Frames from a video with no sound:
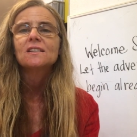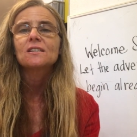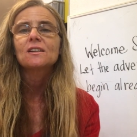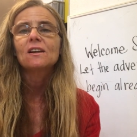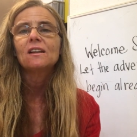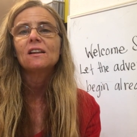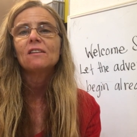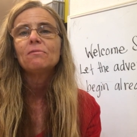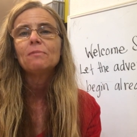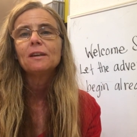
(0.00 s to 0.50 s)
So
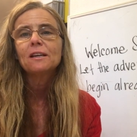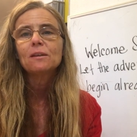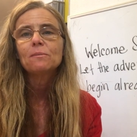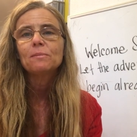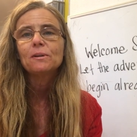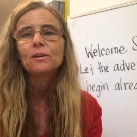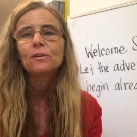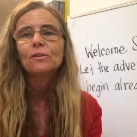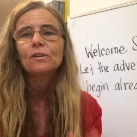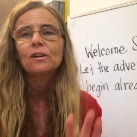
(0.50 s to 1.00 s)
I left my
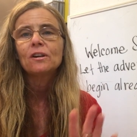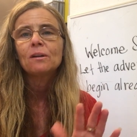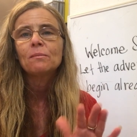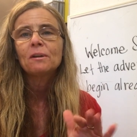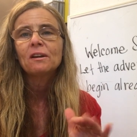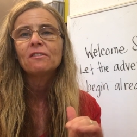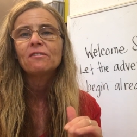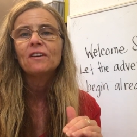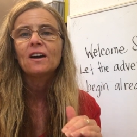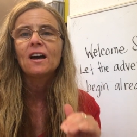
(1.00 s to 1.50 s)
computer and all
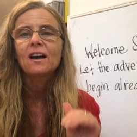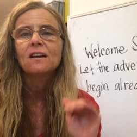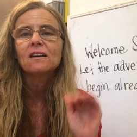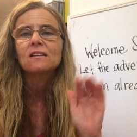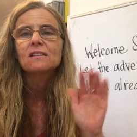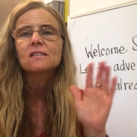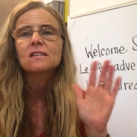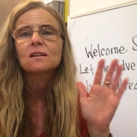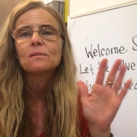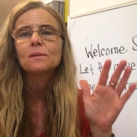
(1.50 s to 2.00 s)
my
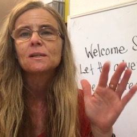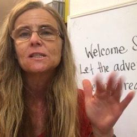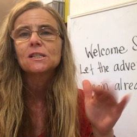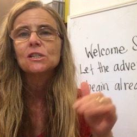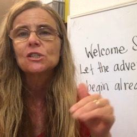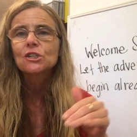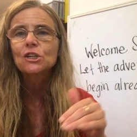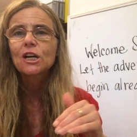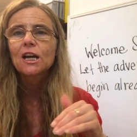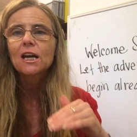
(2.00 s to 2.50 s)
files and all my
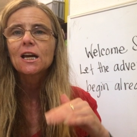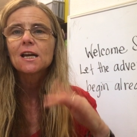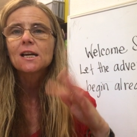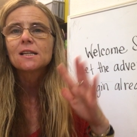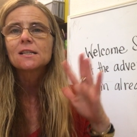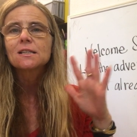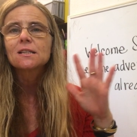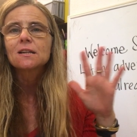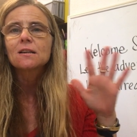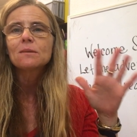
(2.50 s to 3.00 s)
teacher
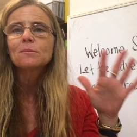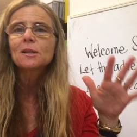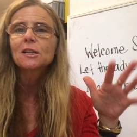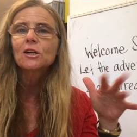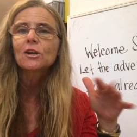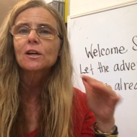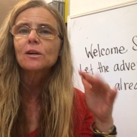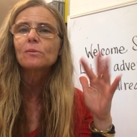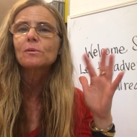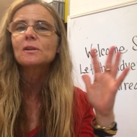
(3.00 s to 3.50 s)
guides and all my
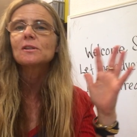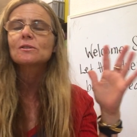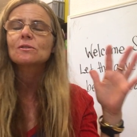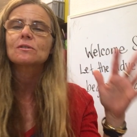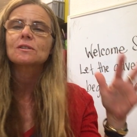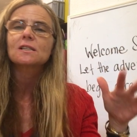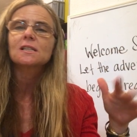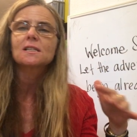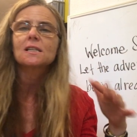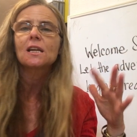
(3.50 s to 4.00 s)
great
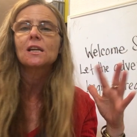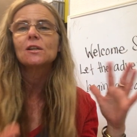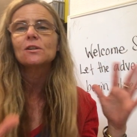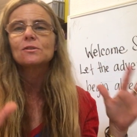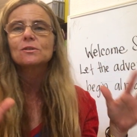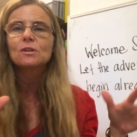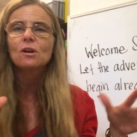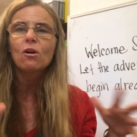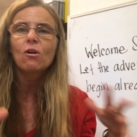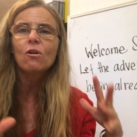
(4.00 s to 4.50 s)
resources that I
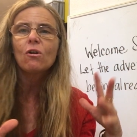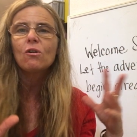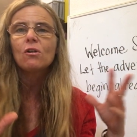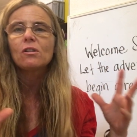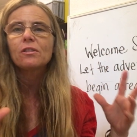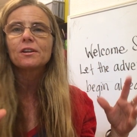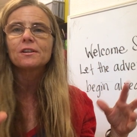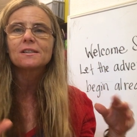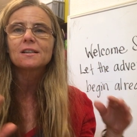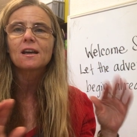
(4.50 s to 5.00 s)
use
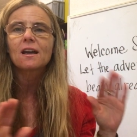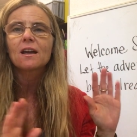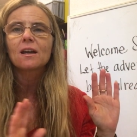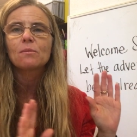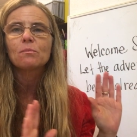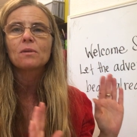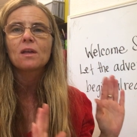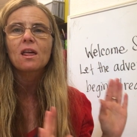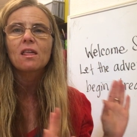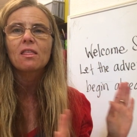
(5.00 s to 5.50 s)
all the
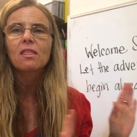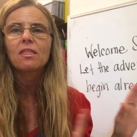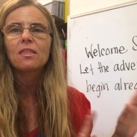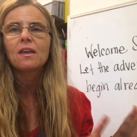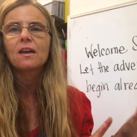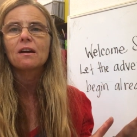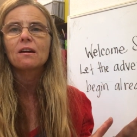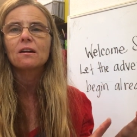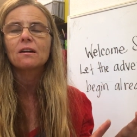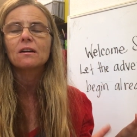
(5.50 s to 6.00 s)
time
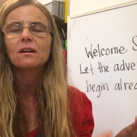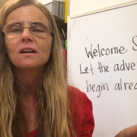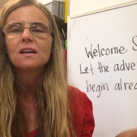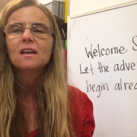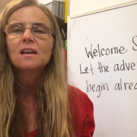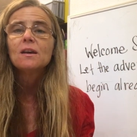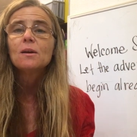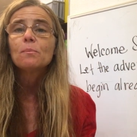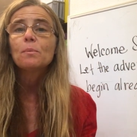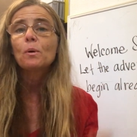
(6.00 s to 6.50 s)
there.
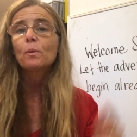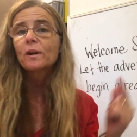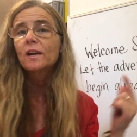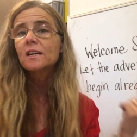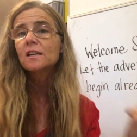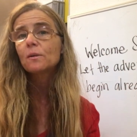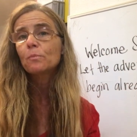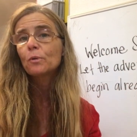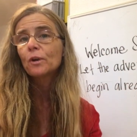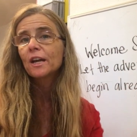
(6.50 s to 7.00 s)
But what
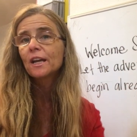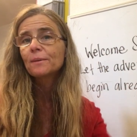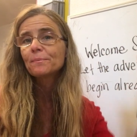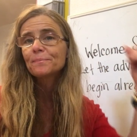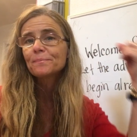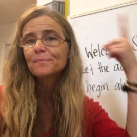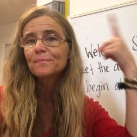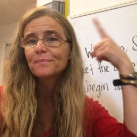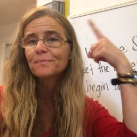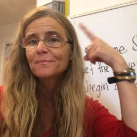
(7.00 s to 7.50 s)
I did bring
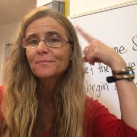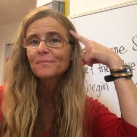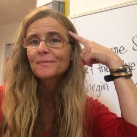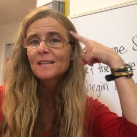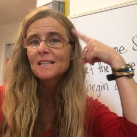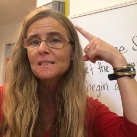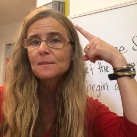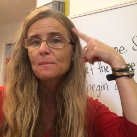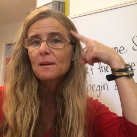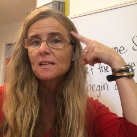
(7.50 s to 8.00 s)

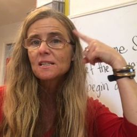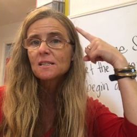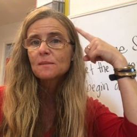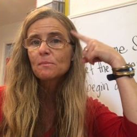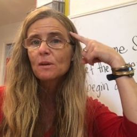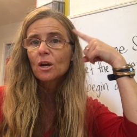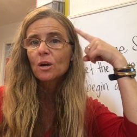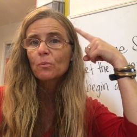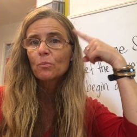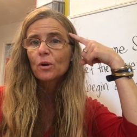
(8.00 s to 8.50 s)
is my
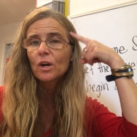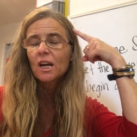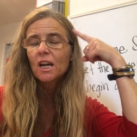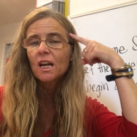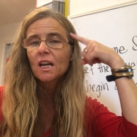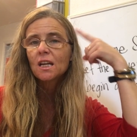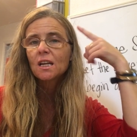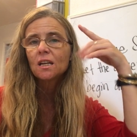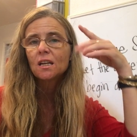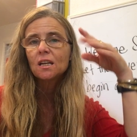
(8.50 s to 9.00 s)
smart brain.
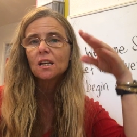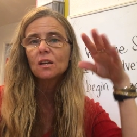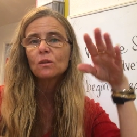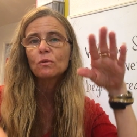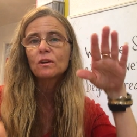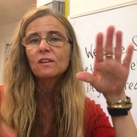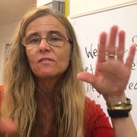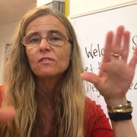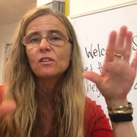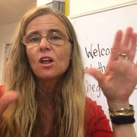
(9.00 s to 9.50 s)
And
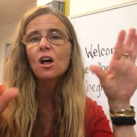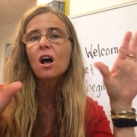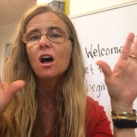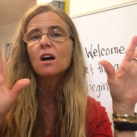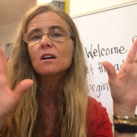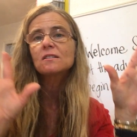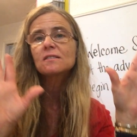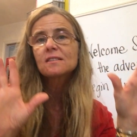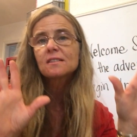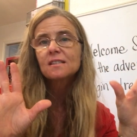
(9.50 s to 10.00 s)
what I've
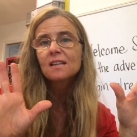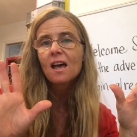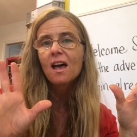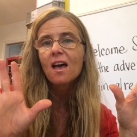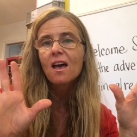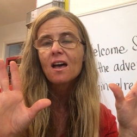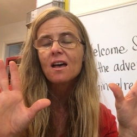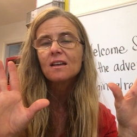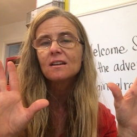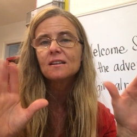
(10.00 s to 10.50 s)
long
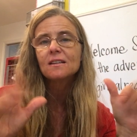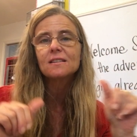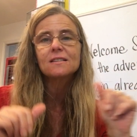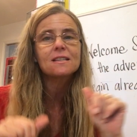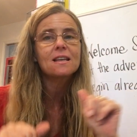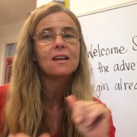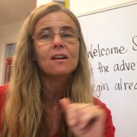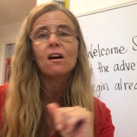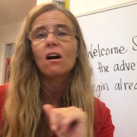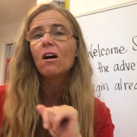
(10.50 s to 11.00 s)
said is
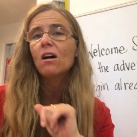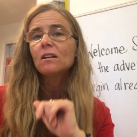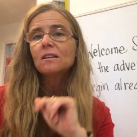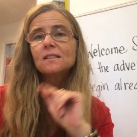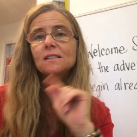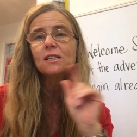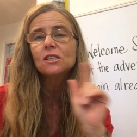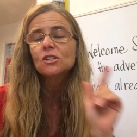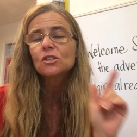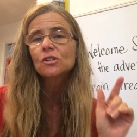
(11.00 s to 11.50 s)
that all
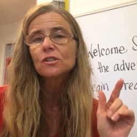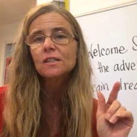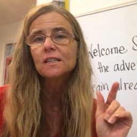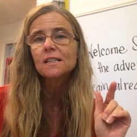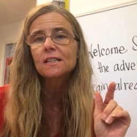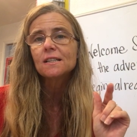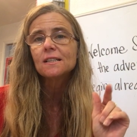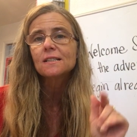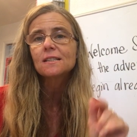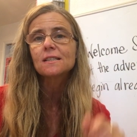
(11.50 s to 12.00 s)
a teacher
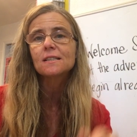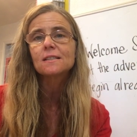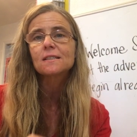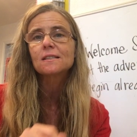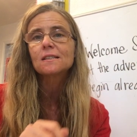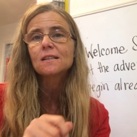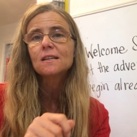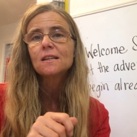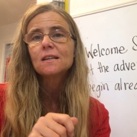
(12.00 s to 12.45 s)
needs is